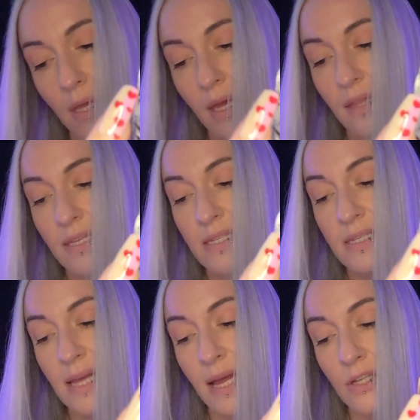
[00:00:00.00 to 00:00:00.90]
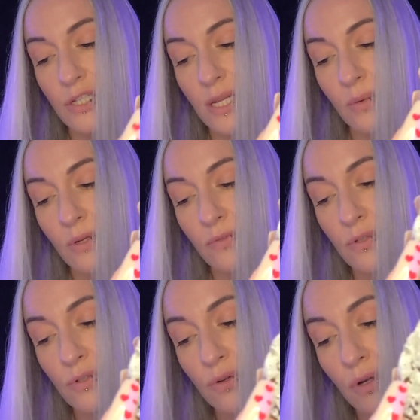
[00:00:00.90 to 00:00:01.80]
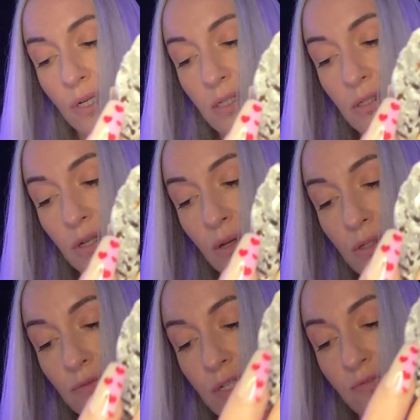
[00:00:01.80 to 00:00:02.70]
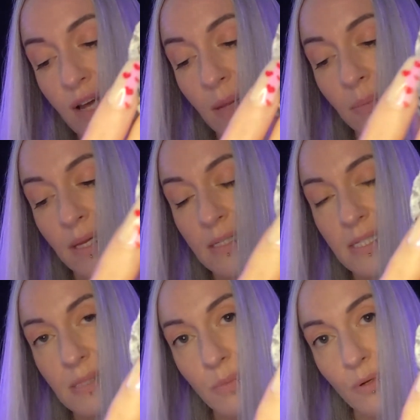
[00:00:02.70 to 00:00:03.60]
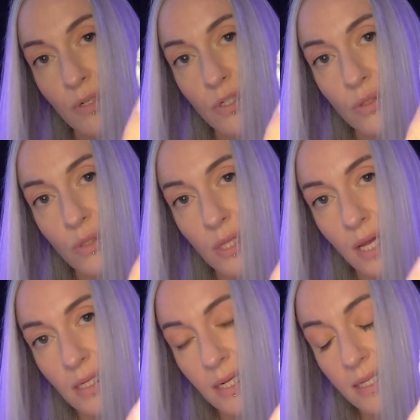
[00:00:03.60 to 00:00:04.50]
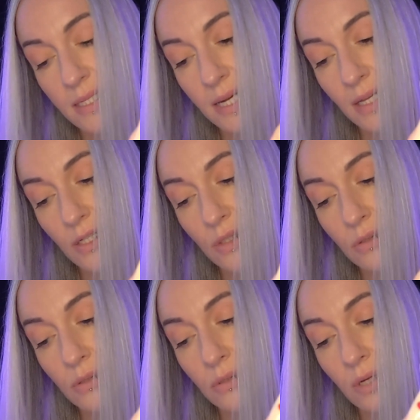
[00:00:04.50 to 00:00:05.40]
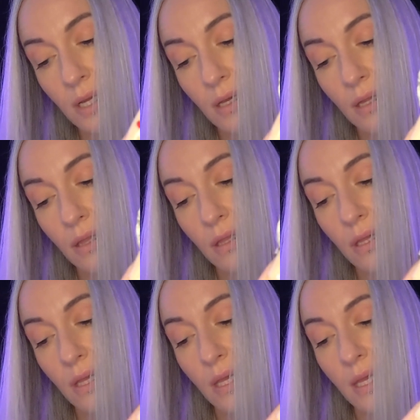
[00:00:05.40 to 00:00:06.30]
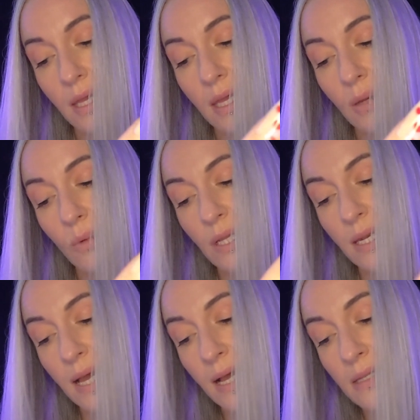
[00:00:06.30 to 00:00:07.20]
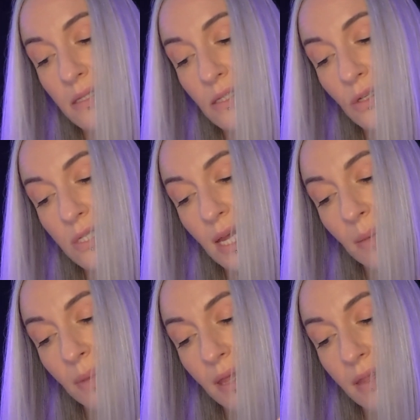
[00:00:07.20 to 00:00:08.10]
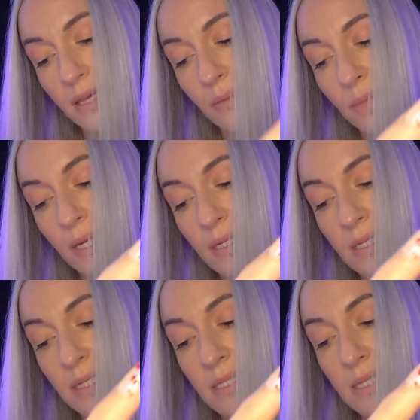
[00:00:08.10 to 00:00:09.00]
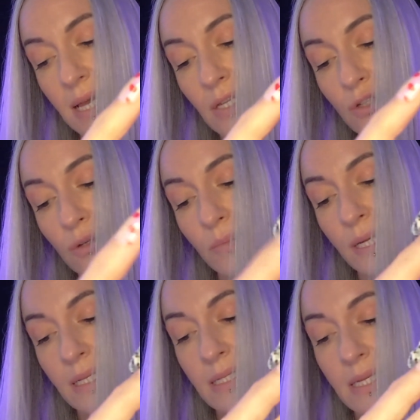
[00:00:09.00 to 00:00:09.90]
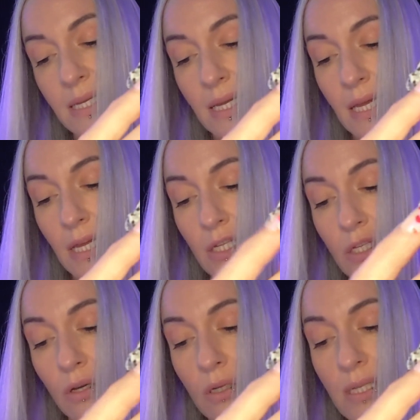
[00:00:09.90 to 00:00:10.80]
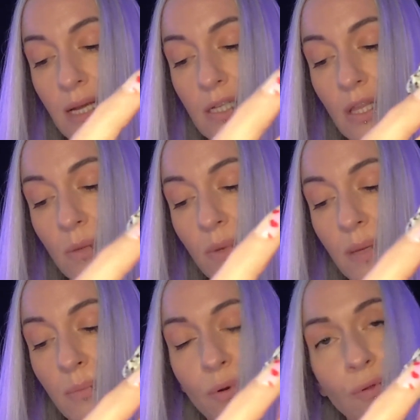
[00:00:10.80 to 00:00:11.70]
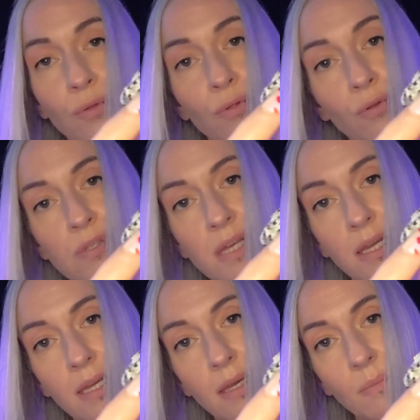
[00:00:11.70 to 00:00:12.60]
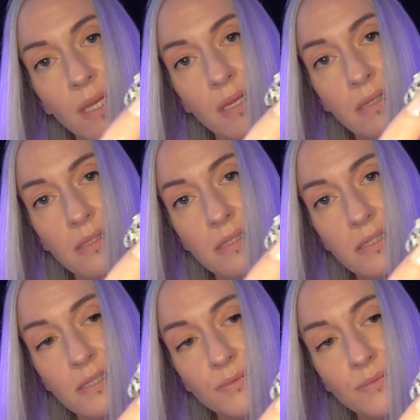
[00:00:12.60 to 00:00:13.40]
This is actually one of the strongest stones for developing spiritual and intellectual strength. It will enhance your telepathic abilities and your ability to contact other people through psychic means.